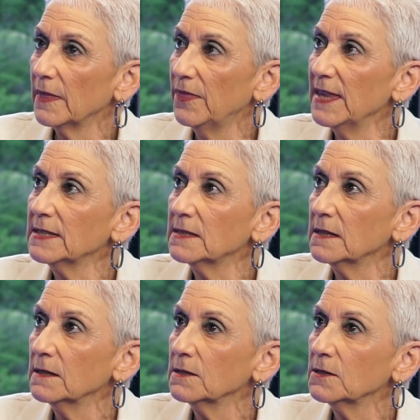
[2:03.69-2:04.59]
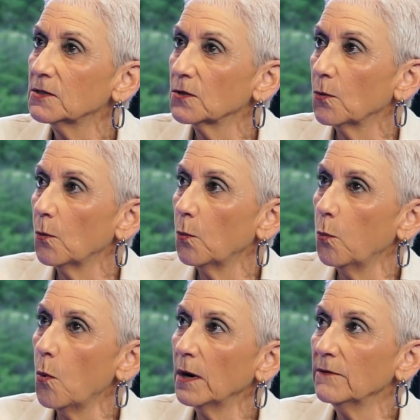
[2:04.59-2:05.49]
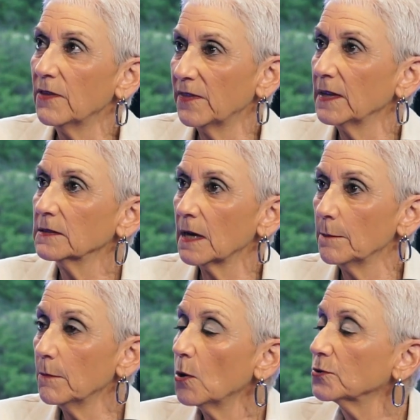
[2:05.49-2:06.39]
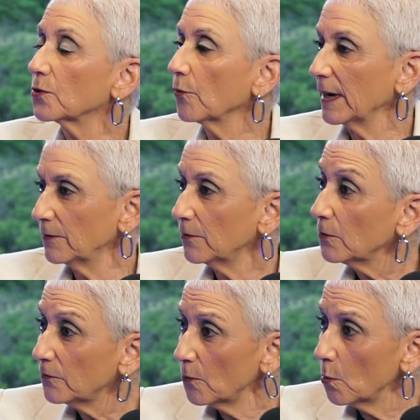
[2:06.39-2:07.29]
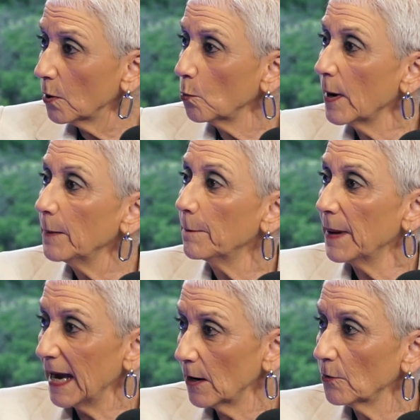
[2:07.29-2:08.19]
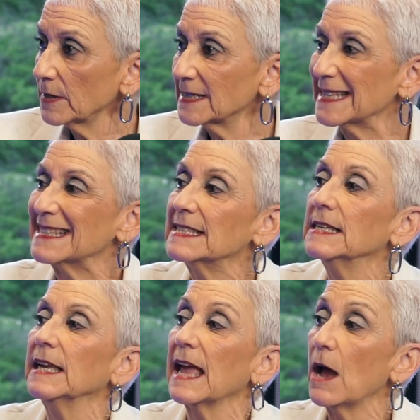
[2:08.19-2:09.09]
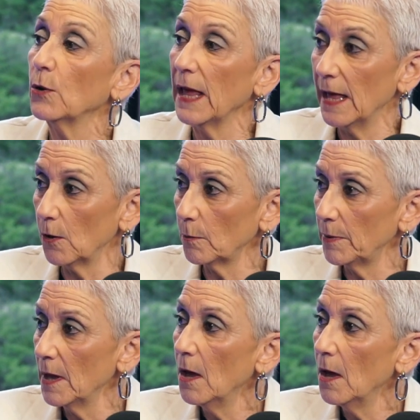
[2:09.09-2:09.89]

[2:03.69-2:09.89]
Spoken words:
this is one of the things I'm most grateful for when parents seek out help